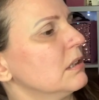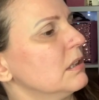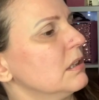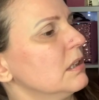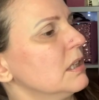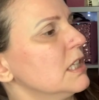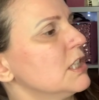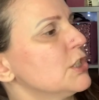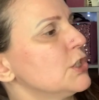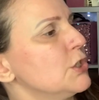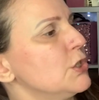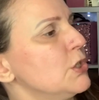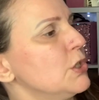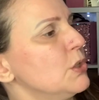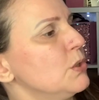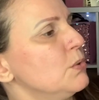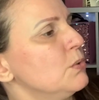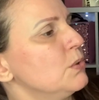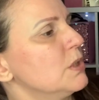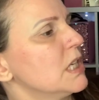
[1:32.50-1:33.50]
it's a
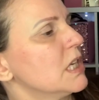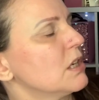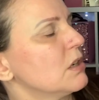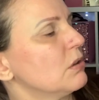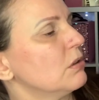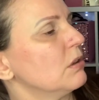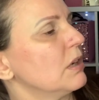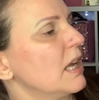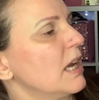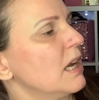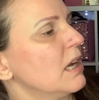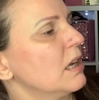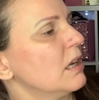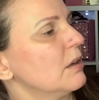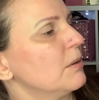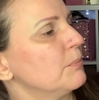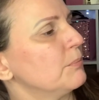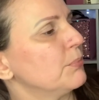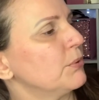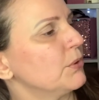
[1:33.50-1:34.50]
nudie colour,
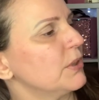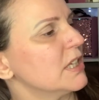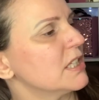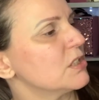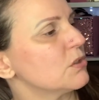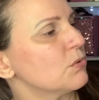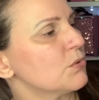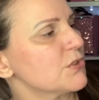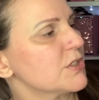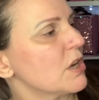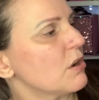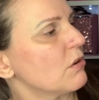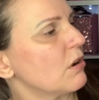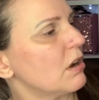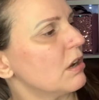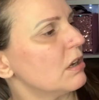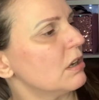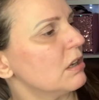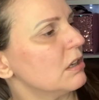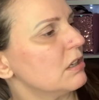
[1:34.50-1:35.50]
but it's also got
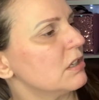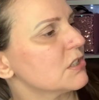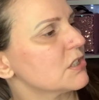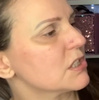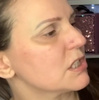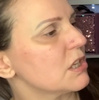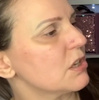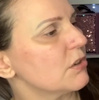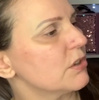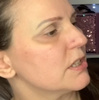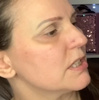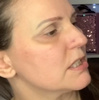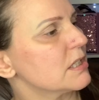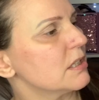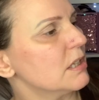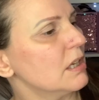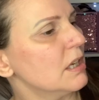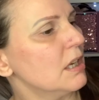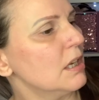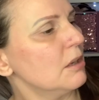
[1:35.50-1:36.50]
a slight
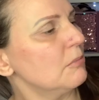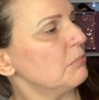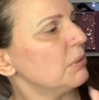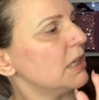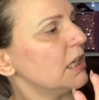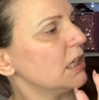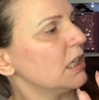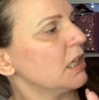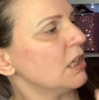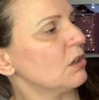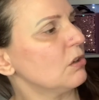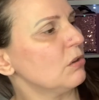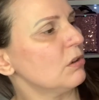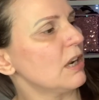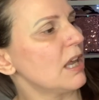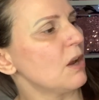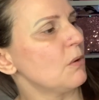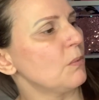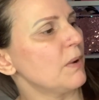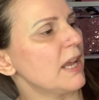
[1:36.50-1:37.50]
pinky
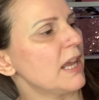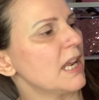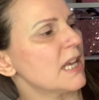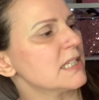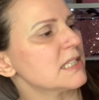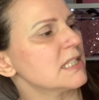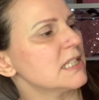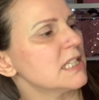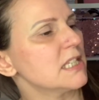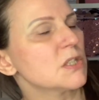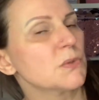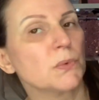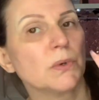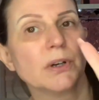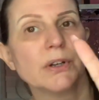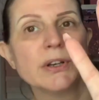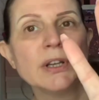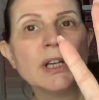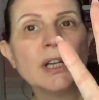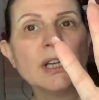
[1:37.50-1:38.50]
colour, whereas this
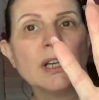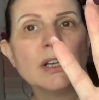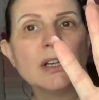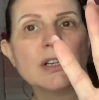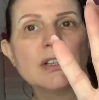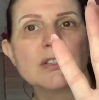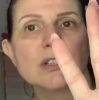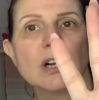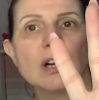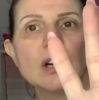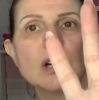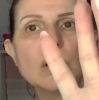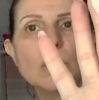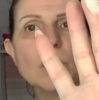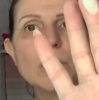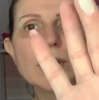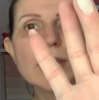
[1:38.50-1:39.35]
one has got a quite